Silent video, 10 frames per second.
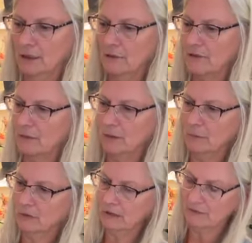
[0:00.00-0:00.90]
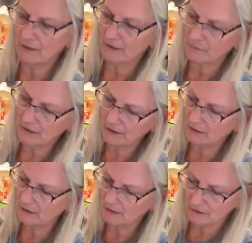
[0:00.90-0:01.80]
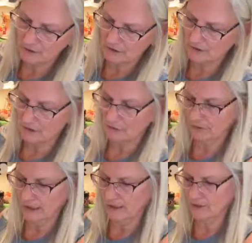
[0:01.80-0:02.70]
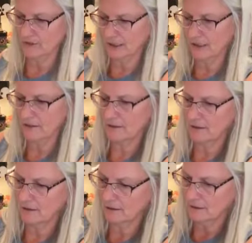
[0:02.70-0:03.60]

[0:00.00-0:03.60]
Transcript: I know some people love this, but they're just annoying strings.